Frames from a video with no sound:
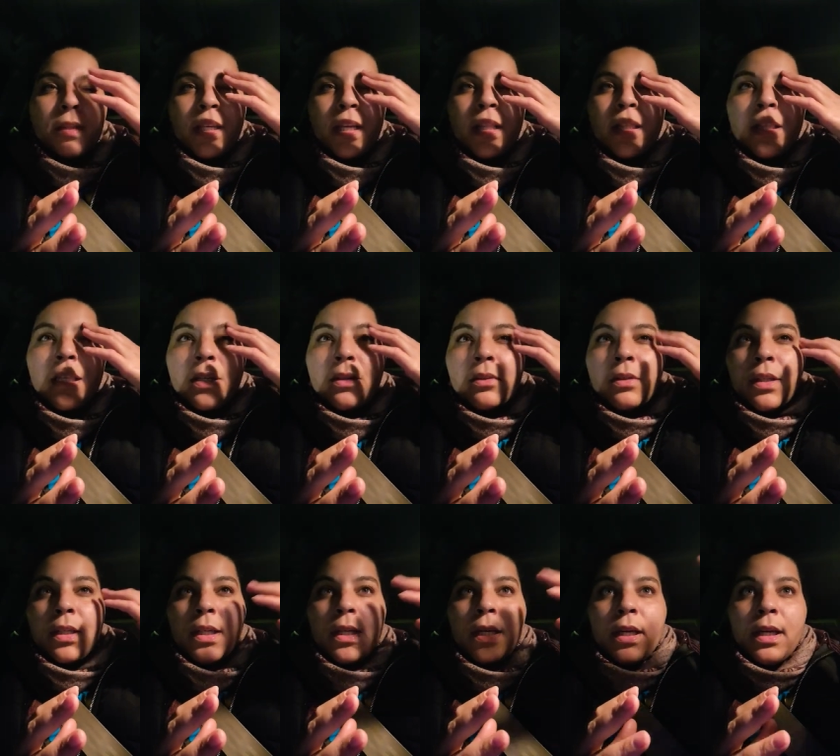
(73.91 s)

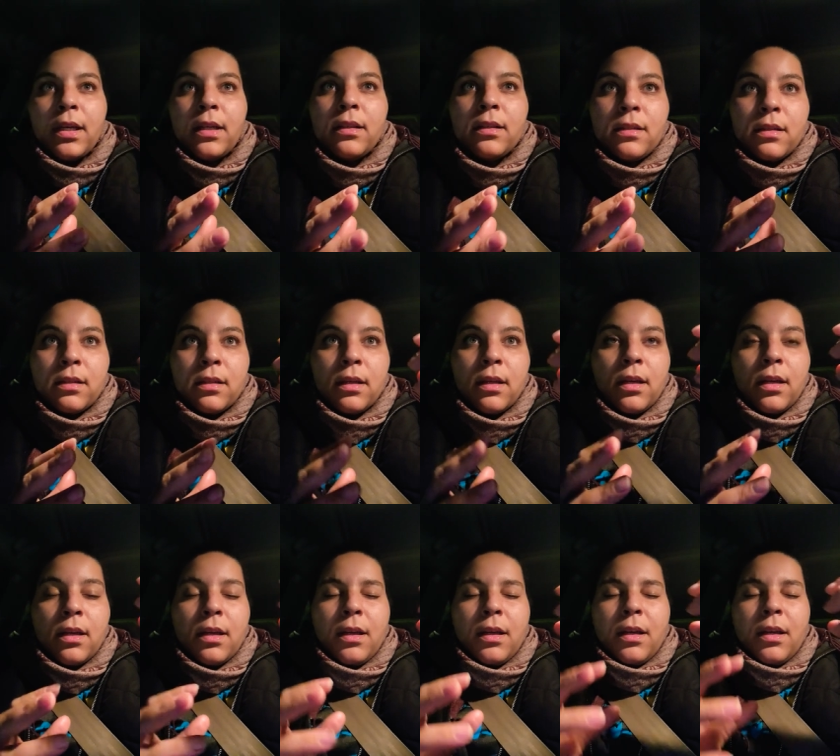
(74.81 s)
literally is
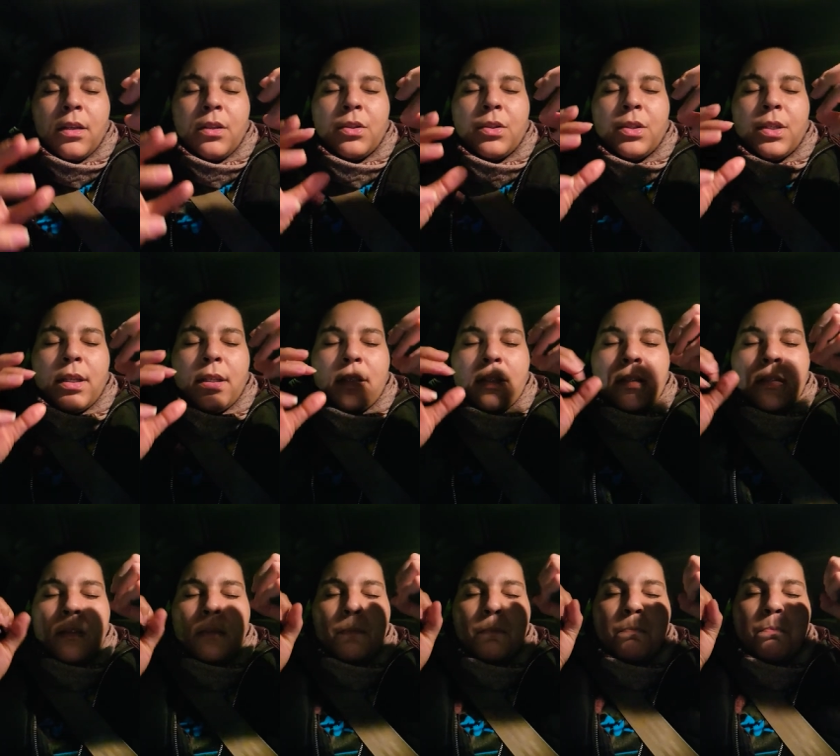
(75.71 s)

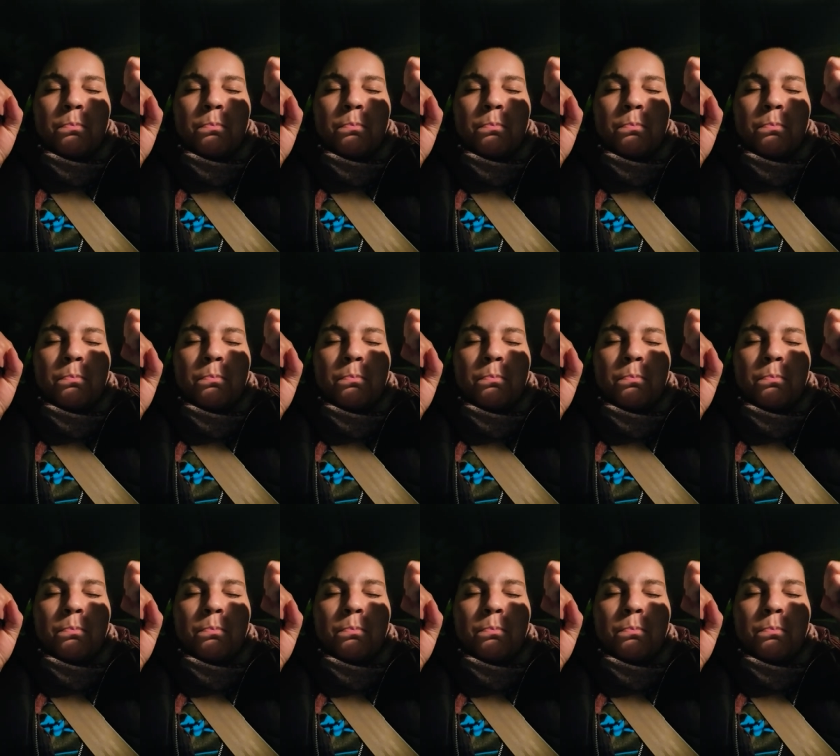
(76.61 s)
just